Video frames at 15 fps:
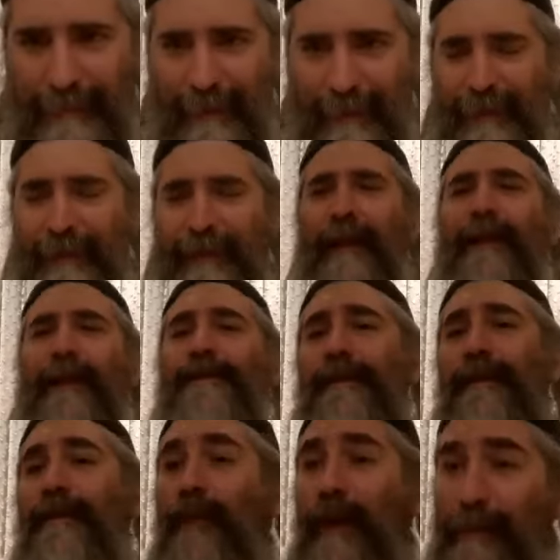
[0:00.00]
And,
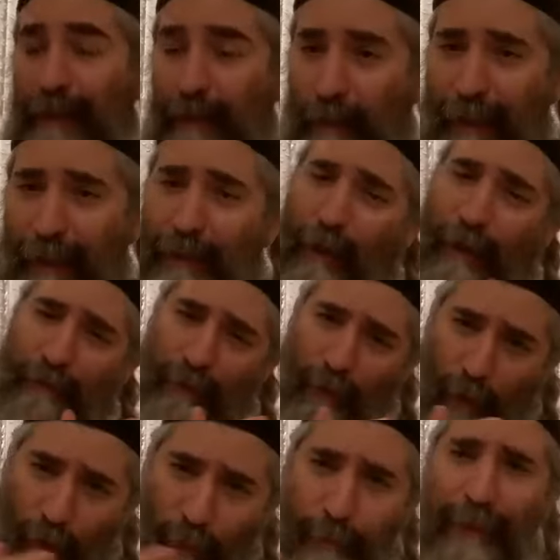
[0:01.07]
and you, by the way, and you have
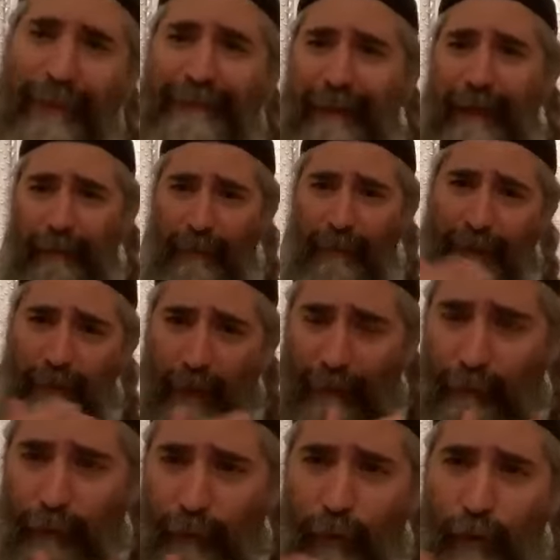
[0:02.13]
the whole Pesach, right? You
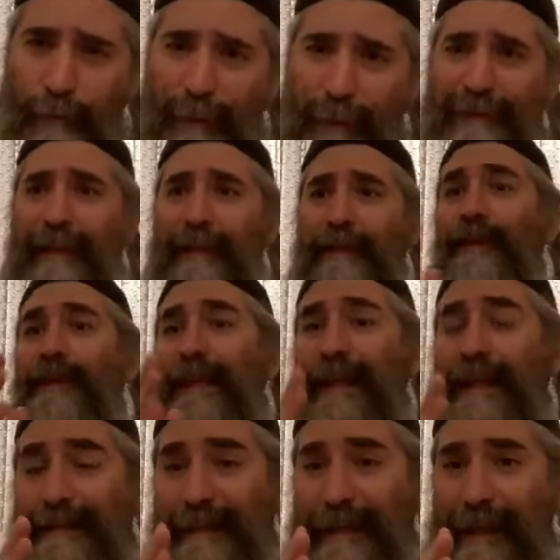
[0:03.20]
have the whole Pesach.
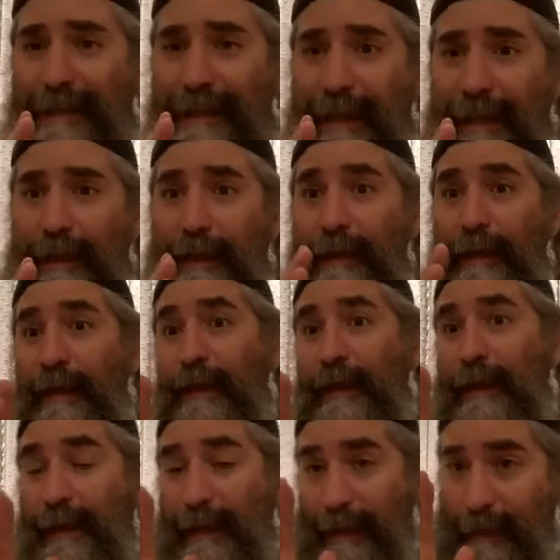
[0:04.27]
Leila Seder
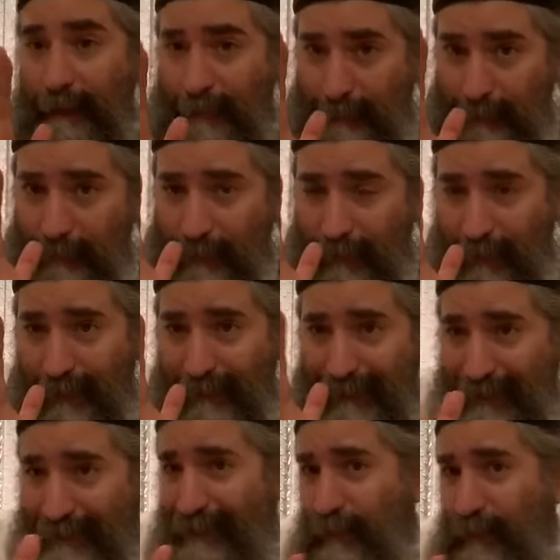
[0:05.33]
is
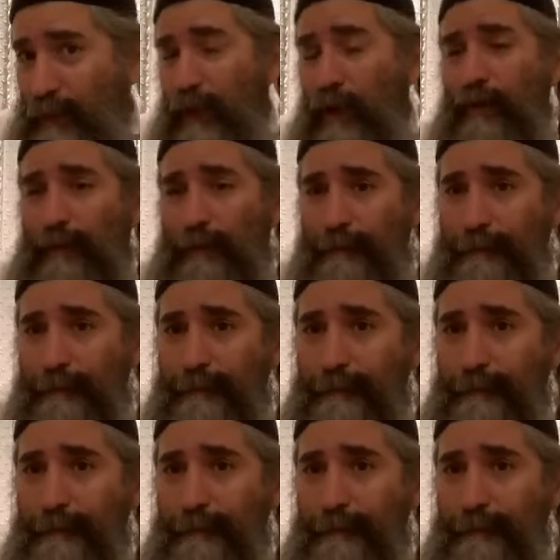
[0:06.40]
setting the tone.